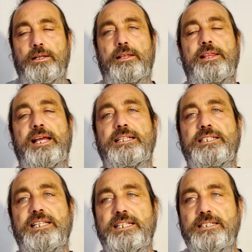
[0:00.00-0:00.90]

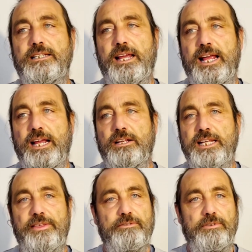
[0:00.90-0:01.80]
There's this a
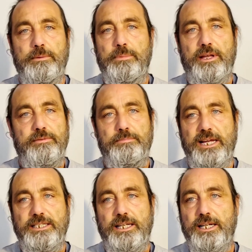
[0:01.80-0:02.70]
death and rebirth,
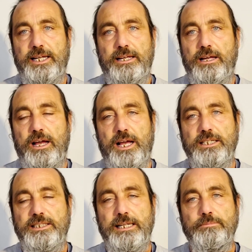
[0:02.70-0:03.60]
basically.
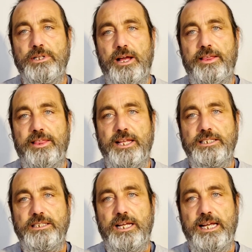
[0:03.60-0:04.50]
It seems like
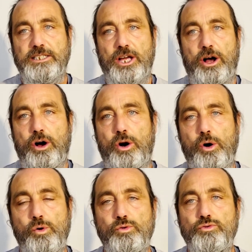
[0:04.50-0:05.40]
this, it's a
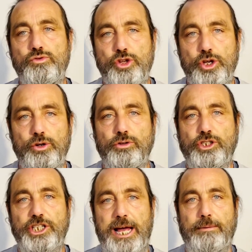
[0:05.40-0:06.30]
whole new
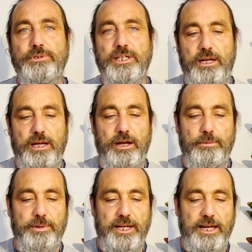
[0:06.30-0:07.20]
chapter
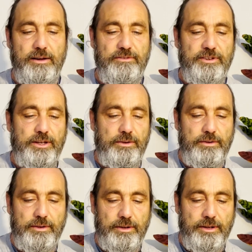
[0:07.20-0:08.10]
opening up for you.
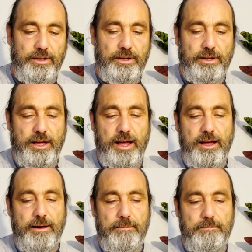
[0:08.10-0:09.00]

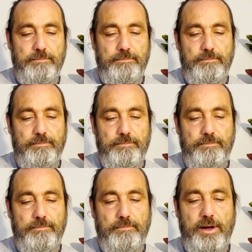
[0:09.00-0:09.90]
And
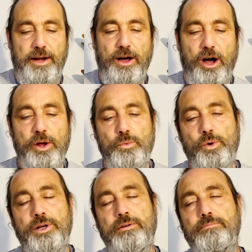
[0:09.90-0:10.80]
I
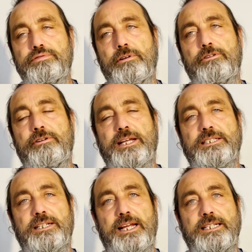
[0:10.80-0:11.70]
wouldn't
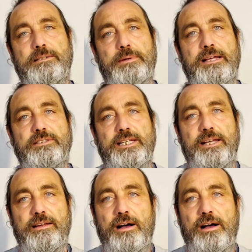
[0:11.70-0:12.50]
procrastinate about it.